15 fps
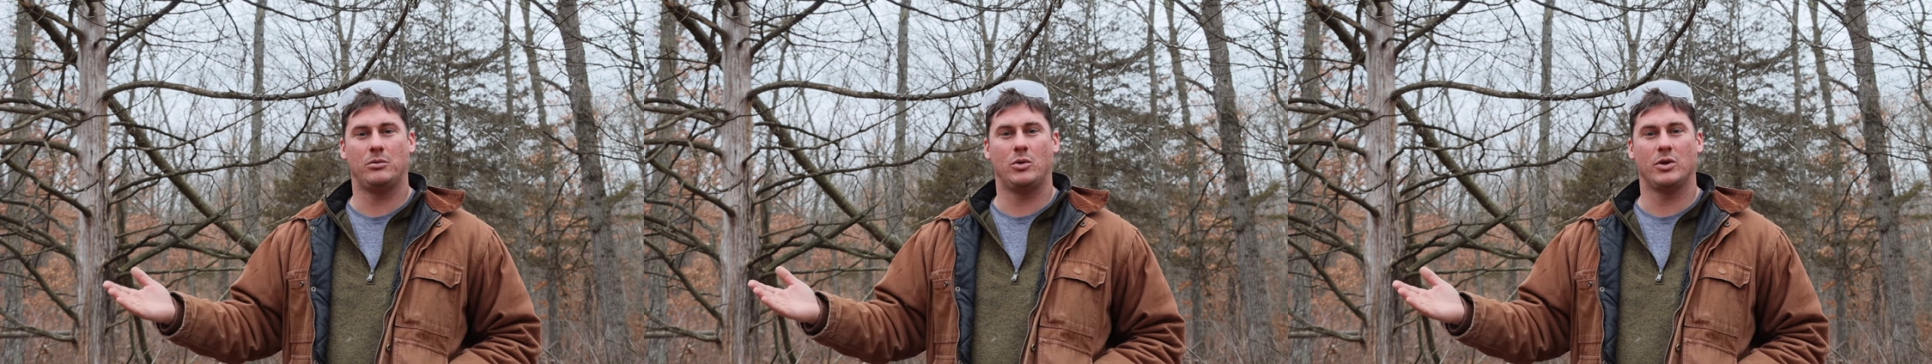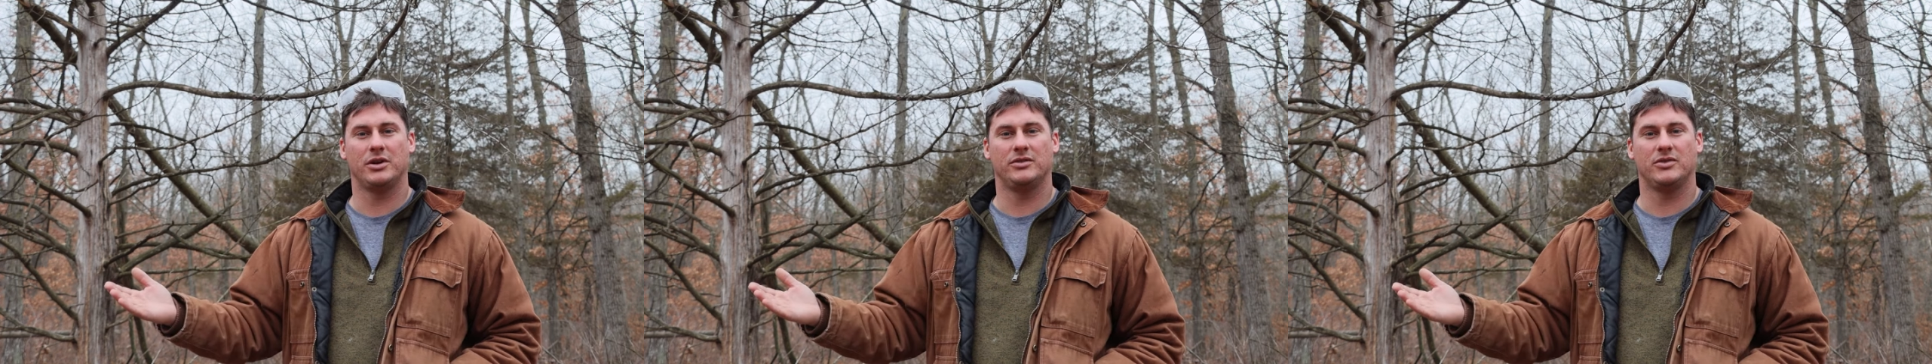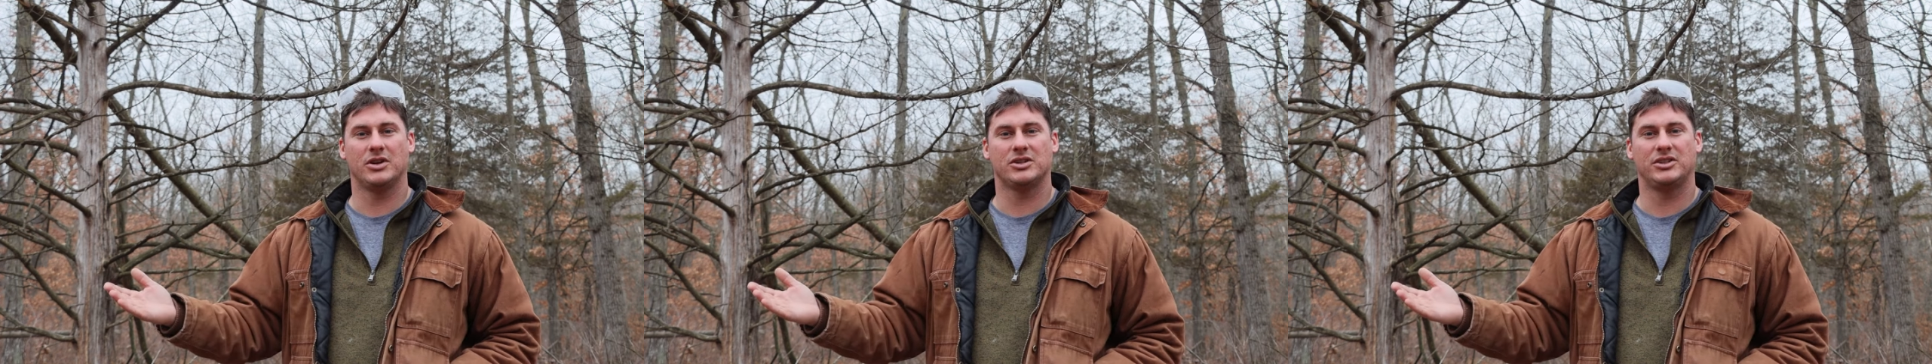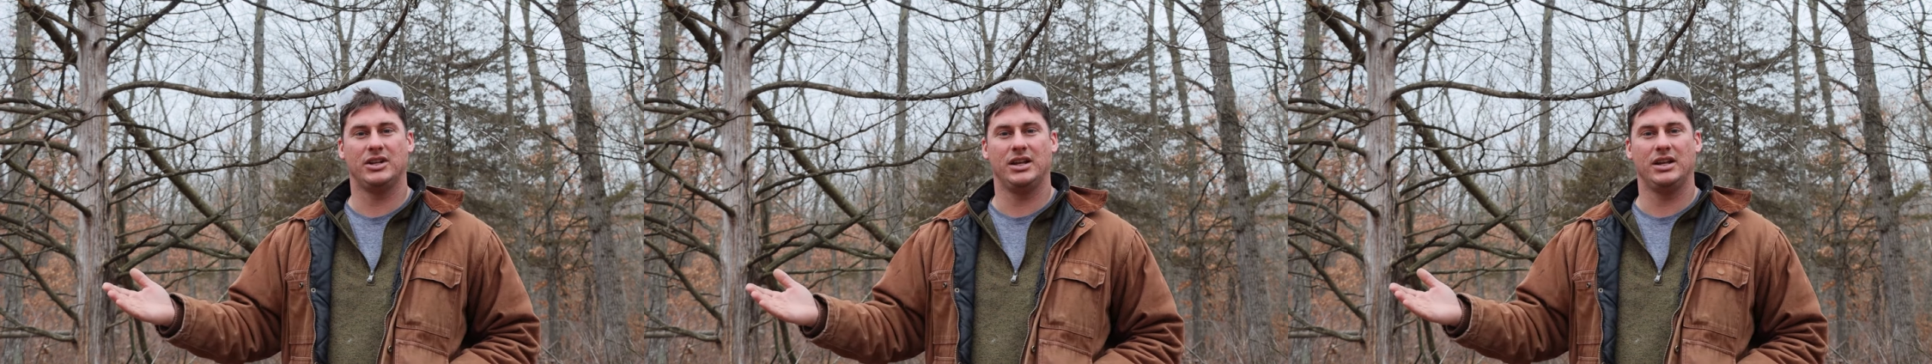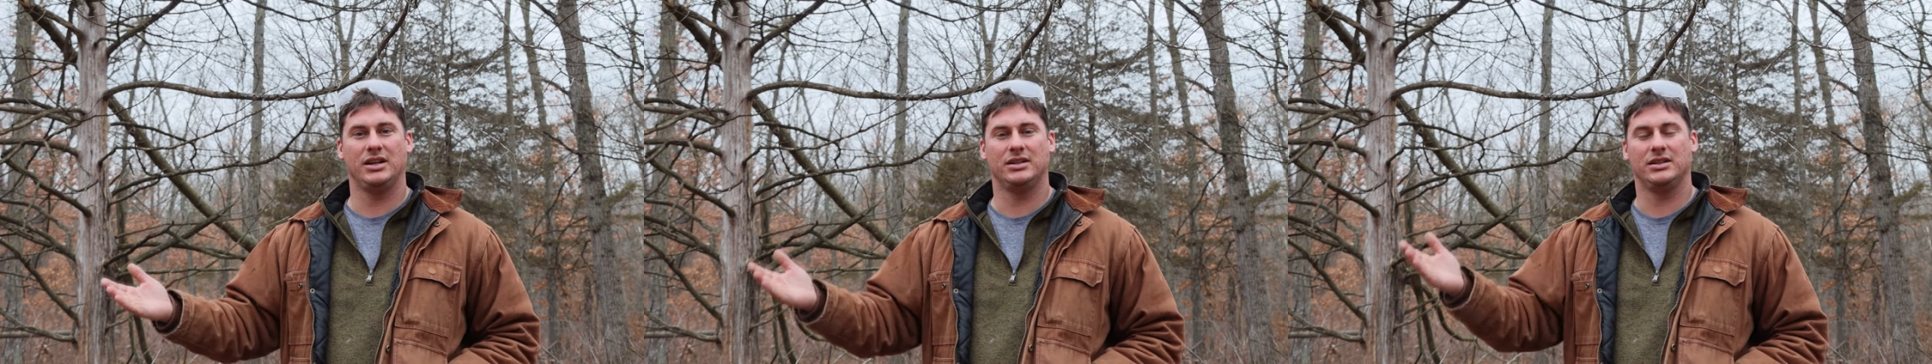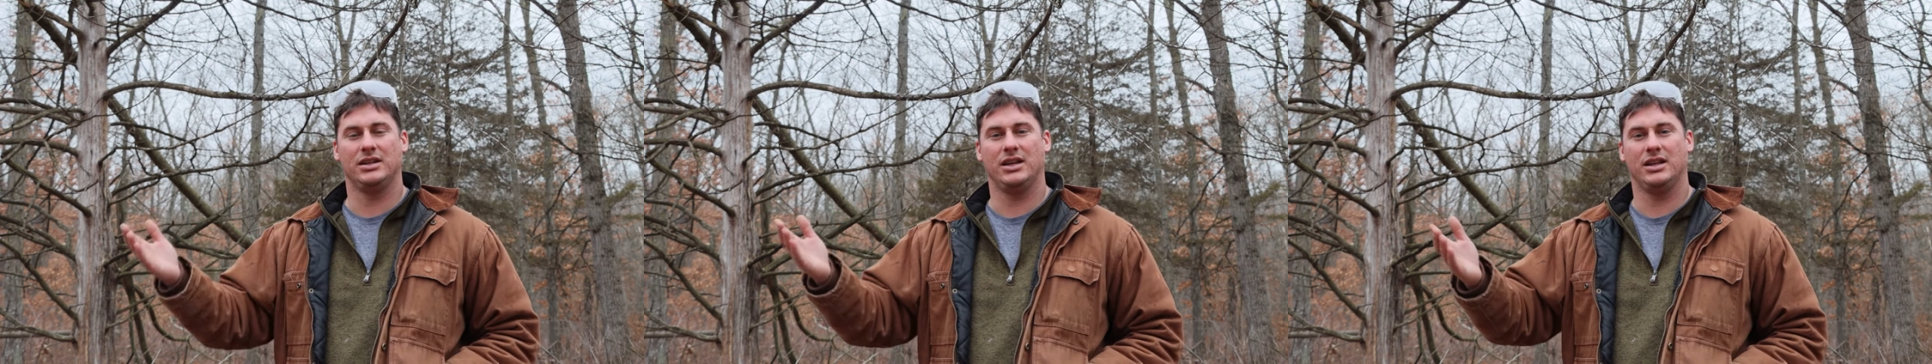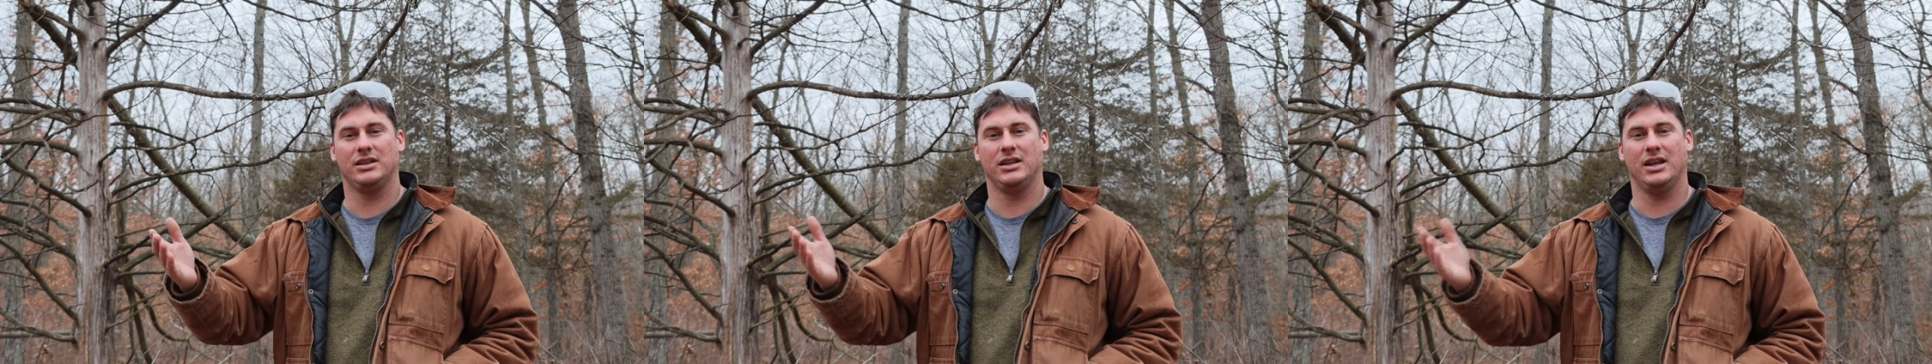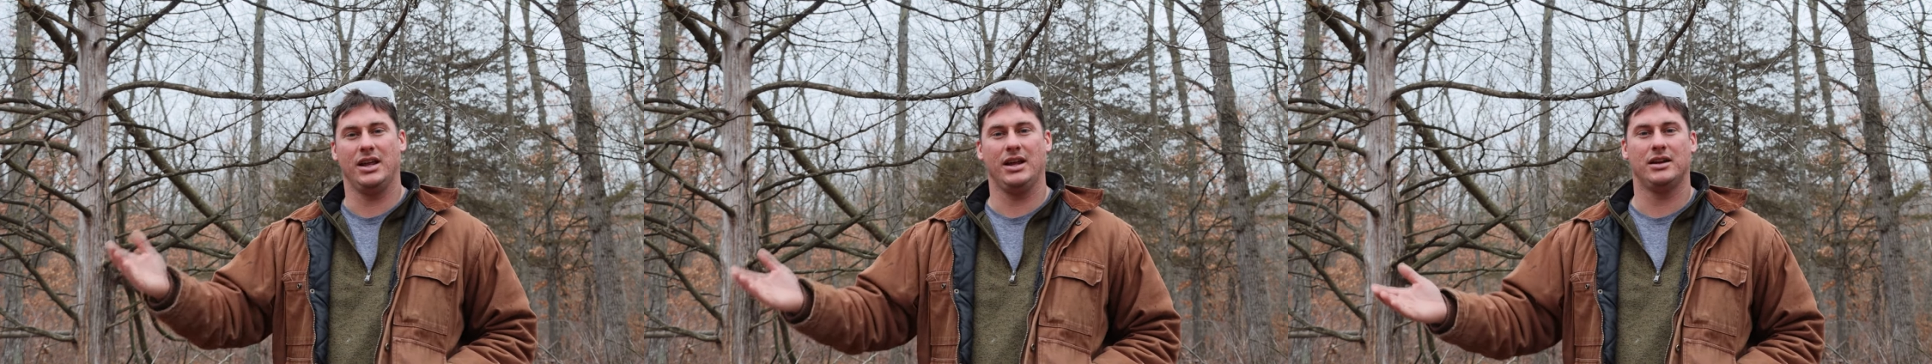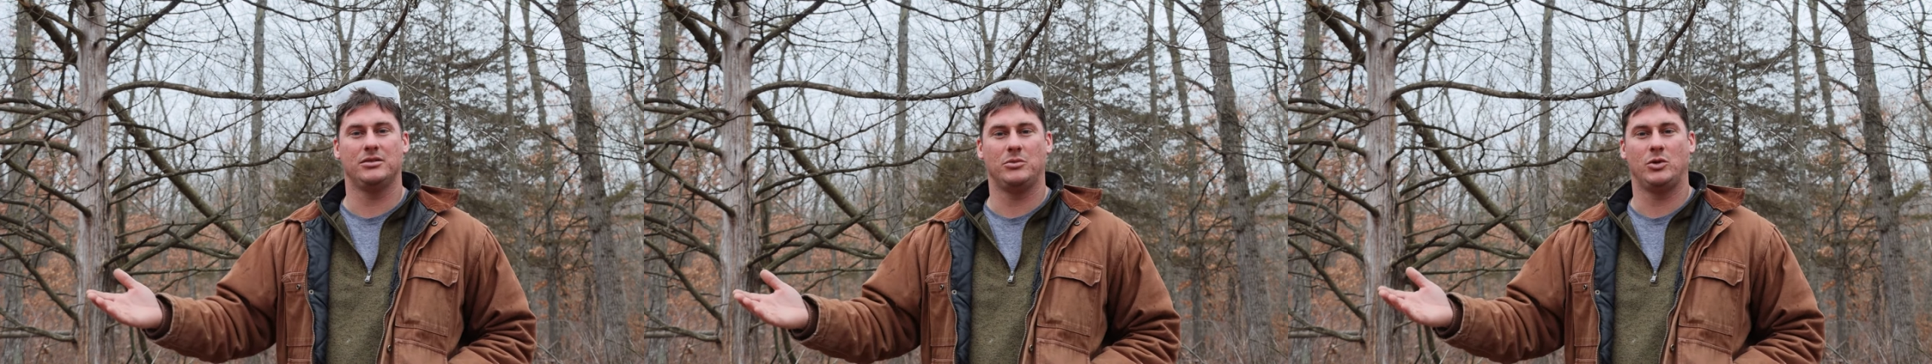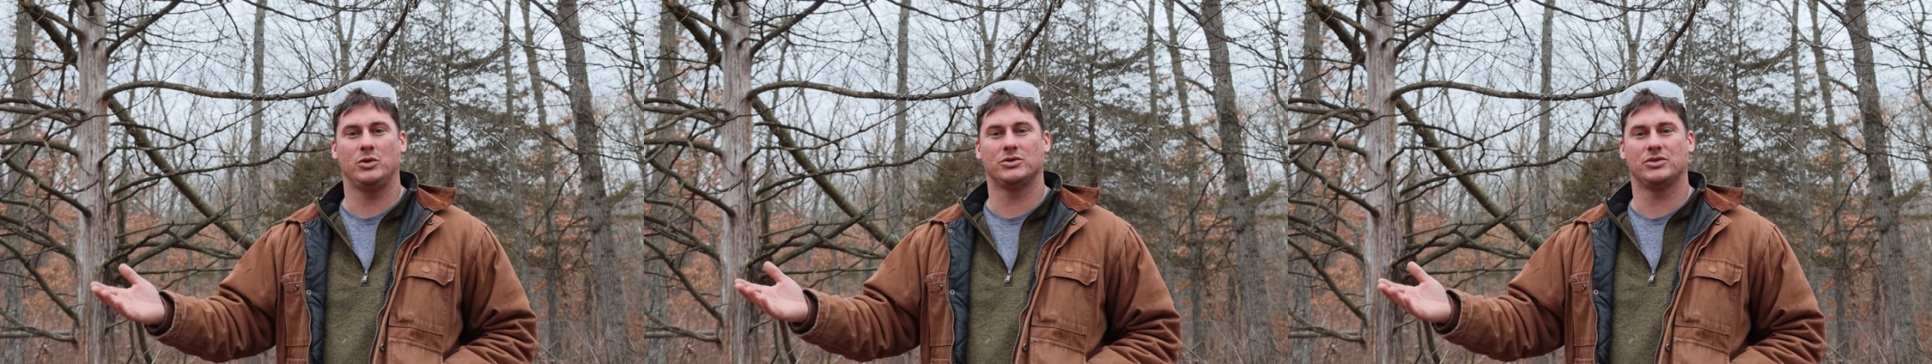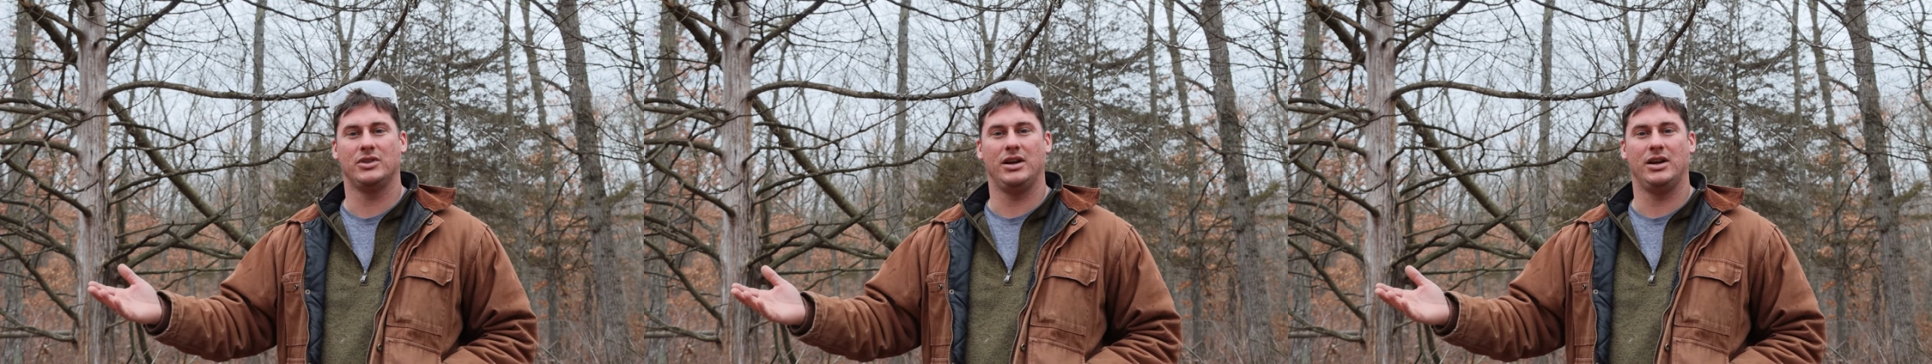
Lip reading: more diversity in the animals